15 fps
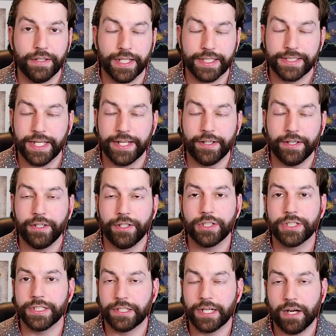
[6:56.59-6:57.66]

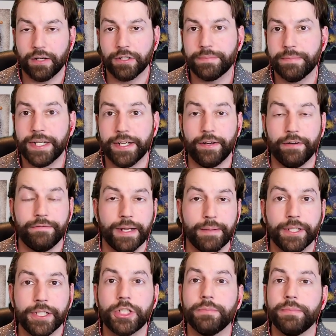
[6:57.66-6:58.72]
senators and congressmen and their
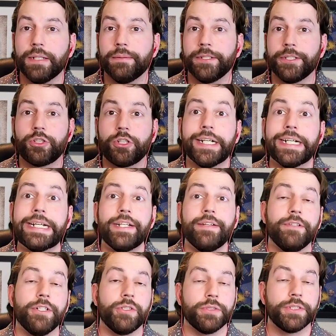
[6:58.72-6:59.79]
families should be able to trade
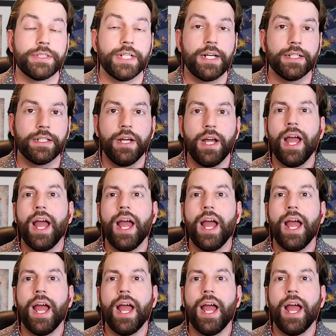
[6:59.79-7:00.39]
individual stock,